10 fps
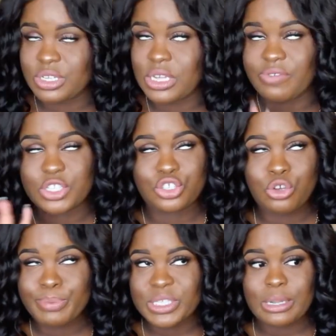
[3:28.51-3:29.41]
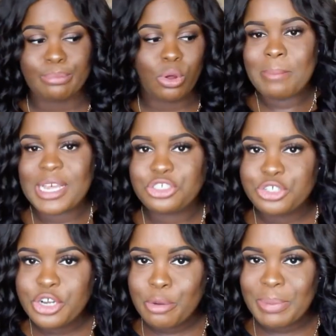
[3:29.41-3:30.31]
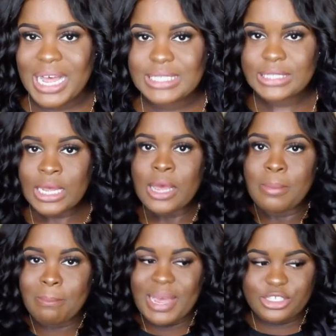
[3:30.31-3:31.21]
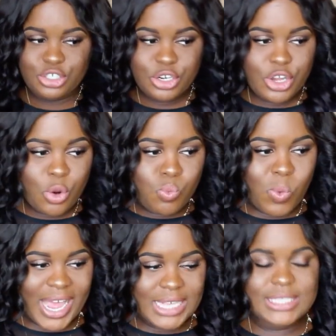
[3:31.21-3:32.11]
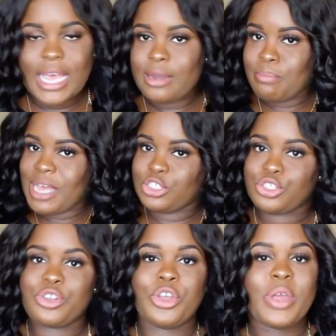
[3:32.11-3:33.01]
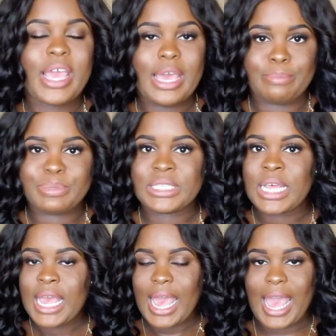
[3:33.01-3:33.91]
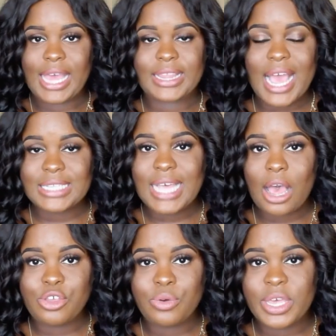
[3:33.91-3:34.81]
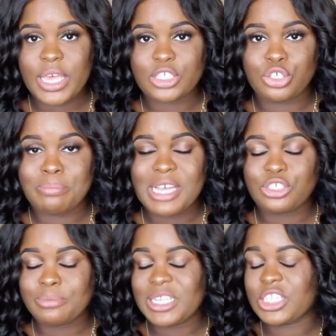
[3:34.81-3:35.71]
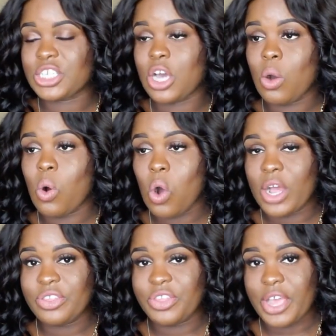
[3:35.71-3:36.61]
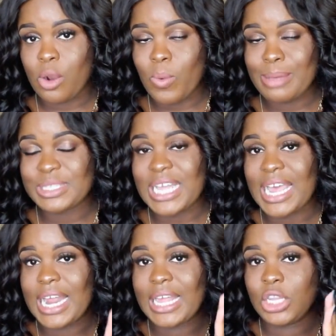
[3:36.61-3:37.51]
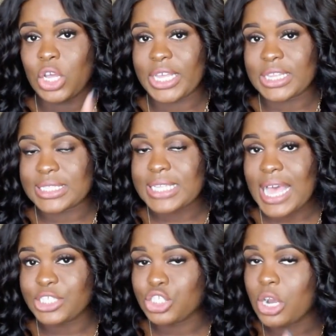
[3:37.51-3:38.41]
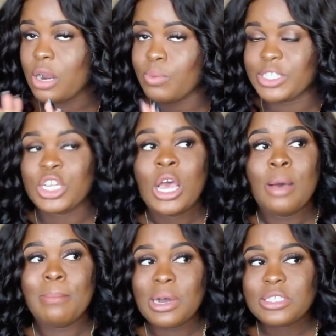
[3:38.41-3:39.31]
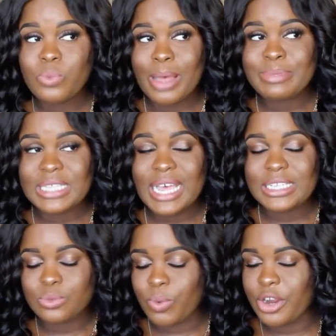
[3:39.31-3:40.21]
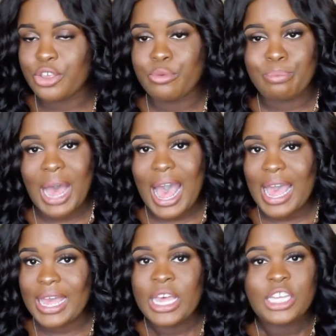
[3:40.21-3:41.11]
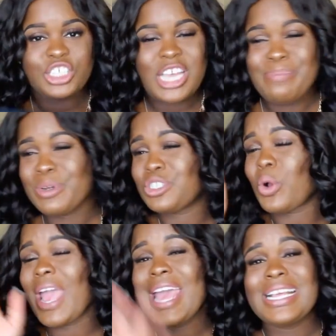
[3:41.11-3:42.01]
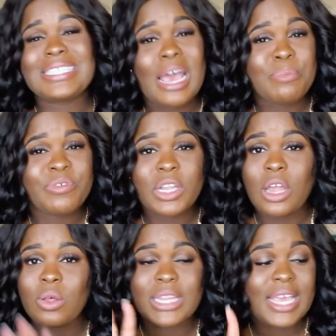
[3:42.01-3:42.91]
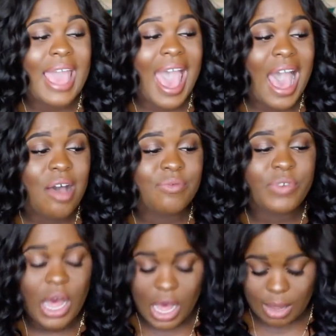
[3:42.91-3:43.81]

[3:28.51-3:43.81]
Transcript: yourself. It's super simple. Measure your bust, measure your waist, and measure your hips. And that's how you can get your measurements. Go on their website and look at the size chart, which most websites where you buy shapers or any type of clothing have